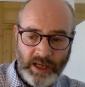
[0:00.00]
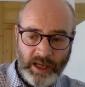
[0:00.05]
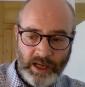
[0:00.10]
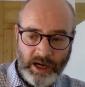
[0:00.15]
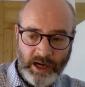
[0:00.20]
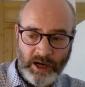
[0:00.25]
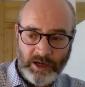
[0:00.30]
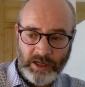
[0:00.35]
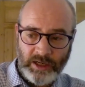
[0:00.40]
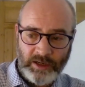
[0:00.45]

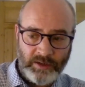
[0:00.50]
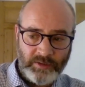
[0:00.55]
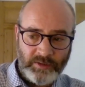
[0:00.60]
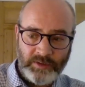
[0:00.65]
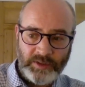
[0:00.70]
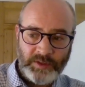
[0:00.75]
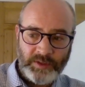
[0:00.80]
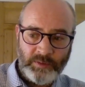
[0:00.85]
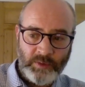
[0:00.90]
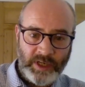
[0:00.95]
earlier
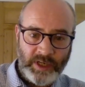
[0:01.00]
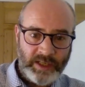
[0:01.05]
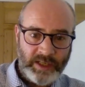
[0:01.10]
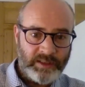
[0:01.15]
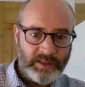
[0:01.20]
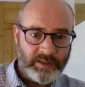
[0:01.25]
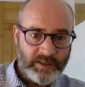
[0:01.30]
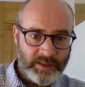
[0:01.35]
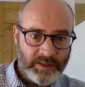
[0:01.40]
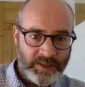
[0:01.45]
this week
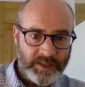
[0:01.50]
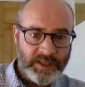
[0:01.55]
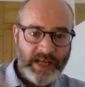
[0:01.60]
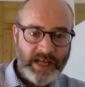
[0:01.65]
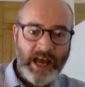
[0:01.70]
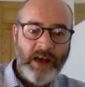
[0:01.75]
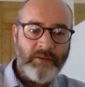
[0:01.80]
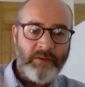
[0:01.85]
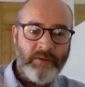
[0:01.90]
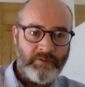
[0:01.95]
that the
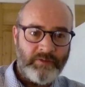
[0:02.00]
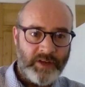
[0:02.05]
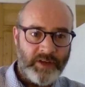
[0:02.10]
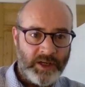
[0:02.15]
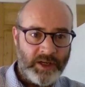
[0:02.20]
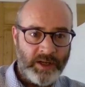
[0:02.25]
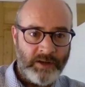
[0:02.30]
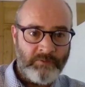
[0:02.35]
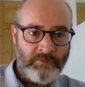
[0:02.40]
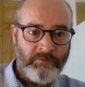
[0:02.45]

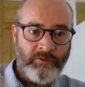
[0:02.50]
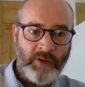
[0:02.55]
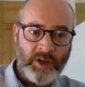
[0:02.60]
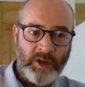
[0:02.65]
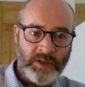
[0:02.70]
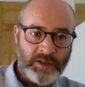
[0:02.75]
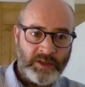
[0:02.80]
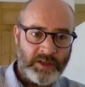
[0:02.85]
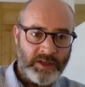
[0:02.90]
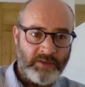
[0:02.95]
staffing and
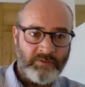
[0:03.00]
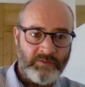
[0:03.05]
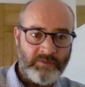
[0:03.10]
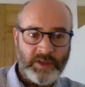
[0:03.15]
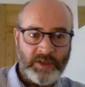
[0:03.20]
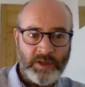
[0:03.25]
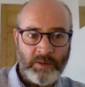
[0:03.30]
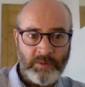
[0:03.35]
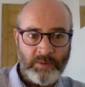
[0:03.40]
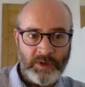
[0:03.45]
funding of the
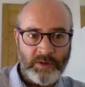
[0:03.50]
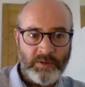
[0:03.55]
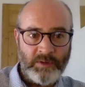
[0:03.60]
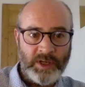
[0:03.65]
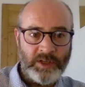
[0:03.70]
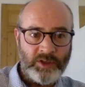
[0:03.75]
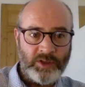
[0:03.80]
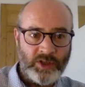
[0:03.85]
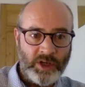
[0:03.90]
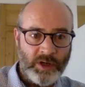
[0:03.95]

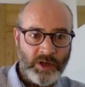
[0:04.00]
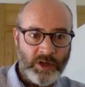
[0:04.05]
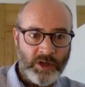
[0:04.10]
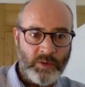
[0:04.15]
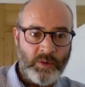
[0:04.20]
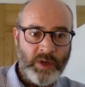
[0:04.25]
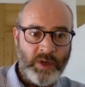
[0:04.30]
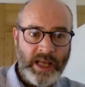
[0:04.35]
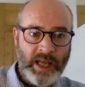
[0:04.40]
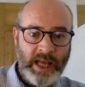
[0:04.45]
WHO
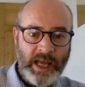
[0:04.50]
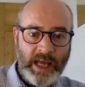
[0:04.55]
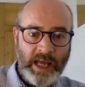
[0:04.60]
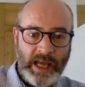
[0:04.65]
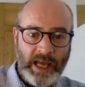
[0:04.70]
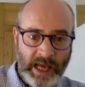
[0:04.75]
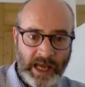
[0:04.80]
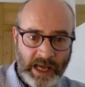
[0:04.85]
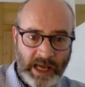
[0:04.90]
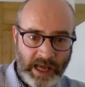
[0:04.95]

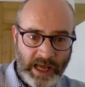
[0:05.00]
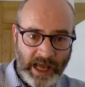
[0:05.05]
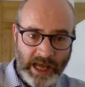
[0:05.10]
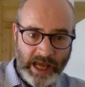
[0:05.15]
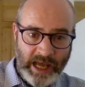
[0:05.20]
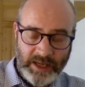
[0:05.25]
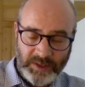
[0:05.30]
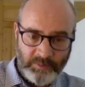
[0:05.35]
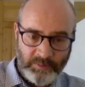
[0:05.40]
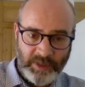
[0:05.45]

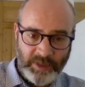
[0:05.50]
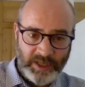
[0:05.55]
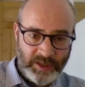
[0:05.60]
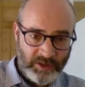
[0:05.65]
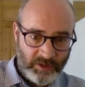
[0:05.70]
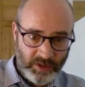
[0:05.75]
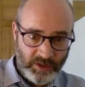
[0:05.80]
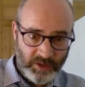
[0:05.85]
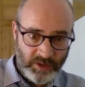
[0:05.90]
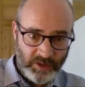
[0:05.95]
has
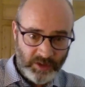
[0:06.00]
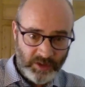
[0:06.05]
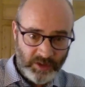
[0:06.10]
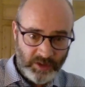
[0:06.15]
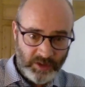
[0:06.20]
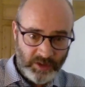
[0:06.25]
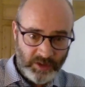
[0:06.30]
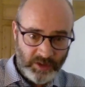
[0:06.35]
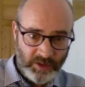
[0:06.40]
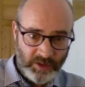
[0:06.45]
been
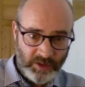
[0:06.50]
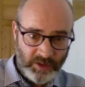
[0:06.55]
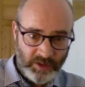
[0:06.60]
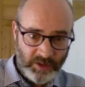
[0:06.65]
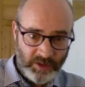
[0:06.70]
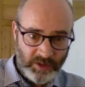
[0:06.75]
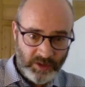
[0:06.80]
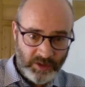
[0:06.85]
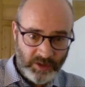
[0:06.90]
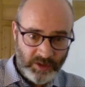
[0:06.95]

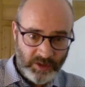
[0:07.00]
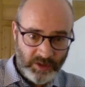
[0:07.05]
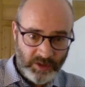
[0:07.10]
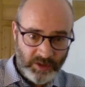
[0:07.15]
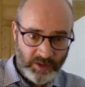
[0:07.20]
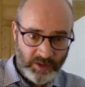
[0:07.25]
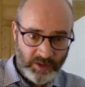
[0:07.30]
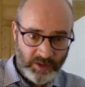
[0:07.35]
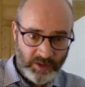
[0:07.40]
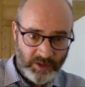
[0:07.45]
increasingly
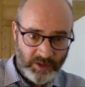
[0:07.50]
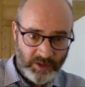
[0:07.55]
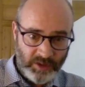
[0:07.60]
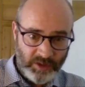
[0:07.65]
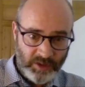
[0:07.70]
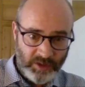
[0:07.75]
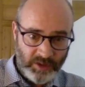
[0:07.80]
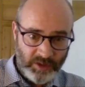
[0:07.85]
influenced